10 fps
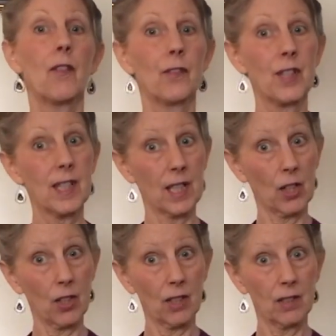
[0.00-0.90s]
For
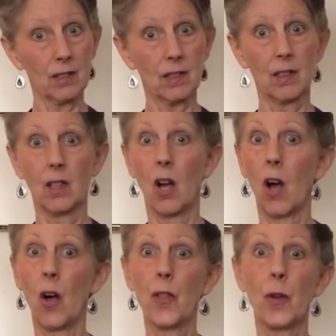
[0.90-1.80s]
dinner,
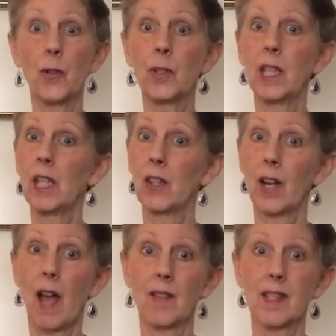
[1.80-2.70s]
although you can
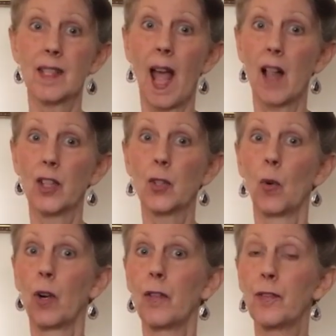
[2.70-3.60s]
either have a salad
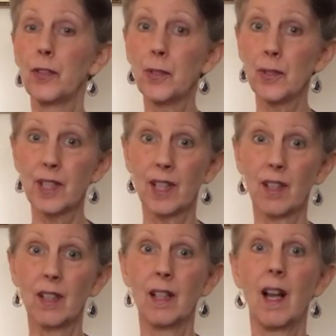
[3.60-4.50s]
or a fruit
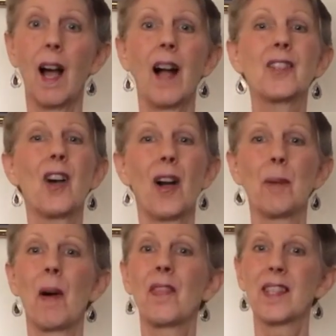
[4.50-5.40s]
dinner, I'll talk
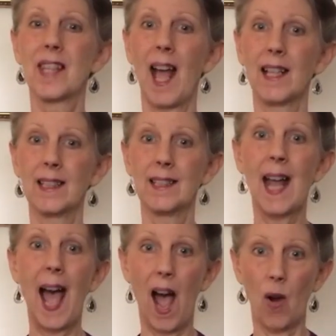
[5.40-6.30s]
about the salad
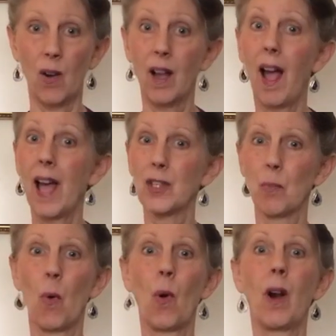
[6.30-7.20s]
now and
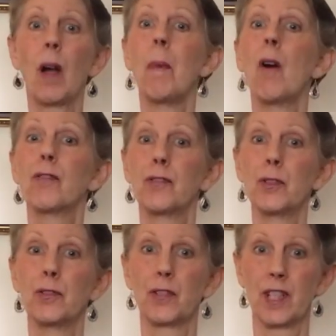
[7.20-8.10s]
more about
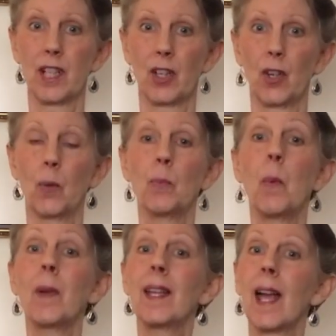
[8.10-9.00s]
fruit for dinner
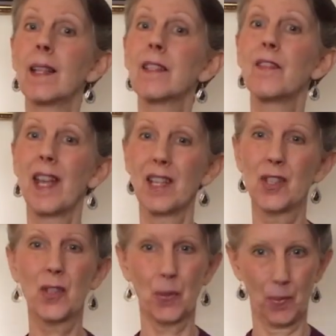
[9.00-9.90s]
when we get to
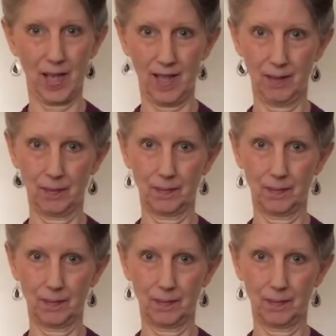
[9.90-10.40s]
phase 3.